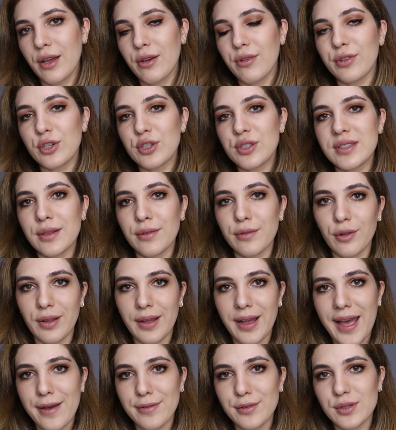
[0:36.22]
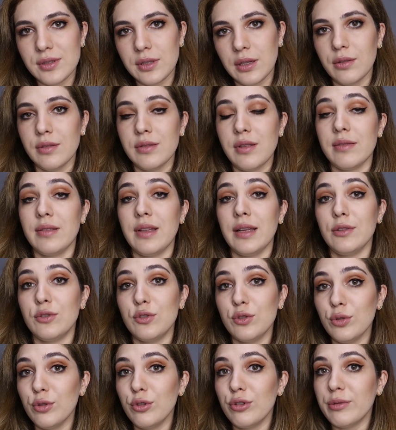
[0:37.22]
First of all, I have to tell you that they
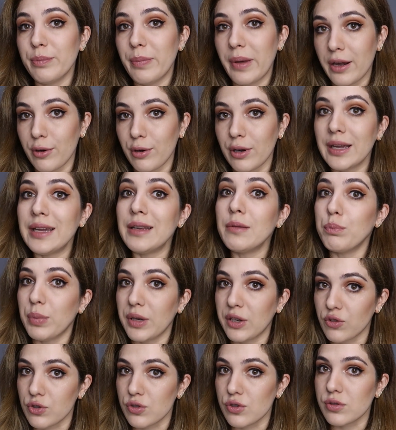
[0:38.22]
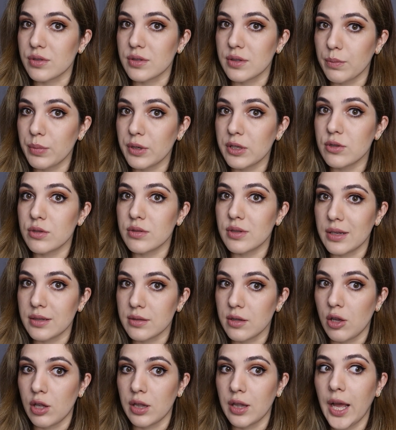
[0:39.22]
do look better in pictures. The pictures I
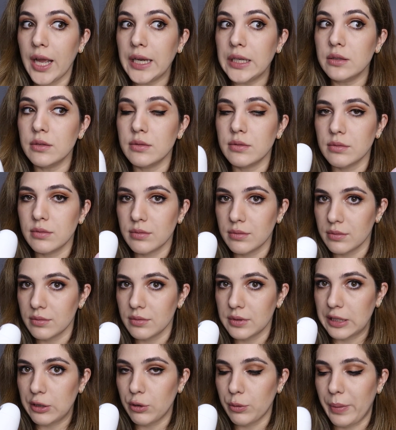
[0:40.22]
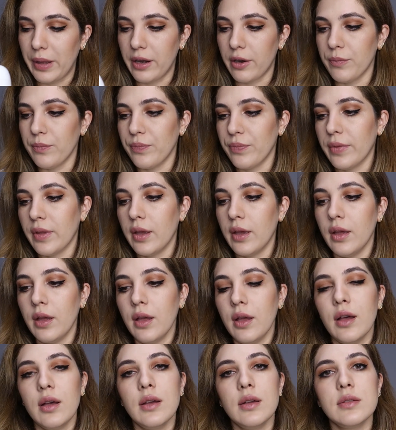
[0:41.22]
saw online, they look better.
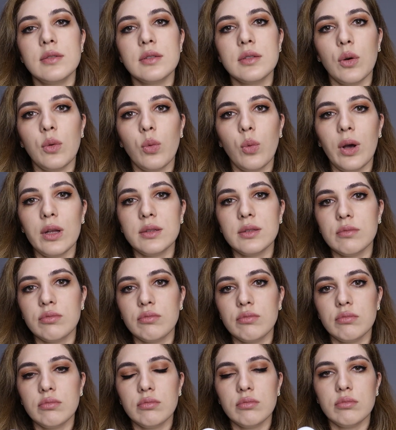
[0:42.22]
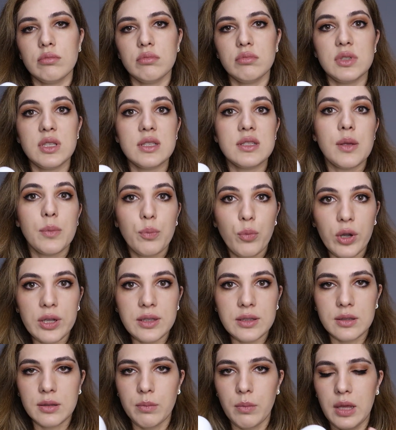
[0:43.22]
So what
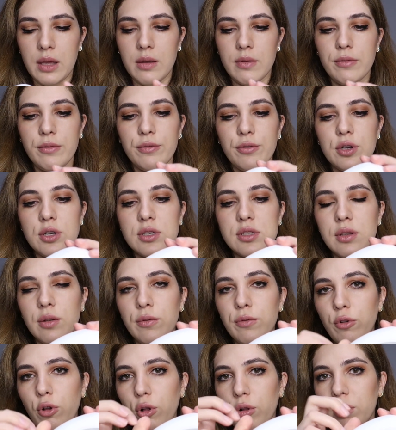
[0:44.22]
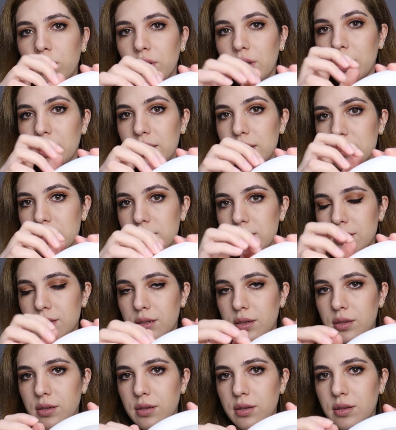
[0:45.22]
disappointed me? First of all, it's
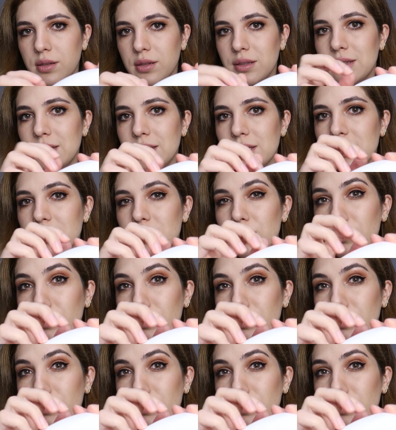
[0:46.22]
this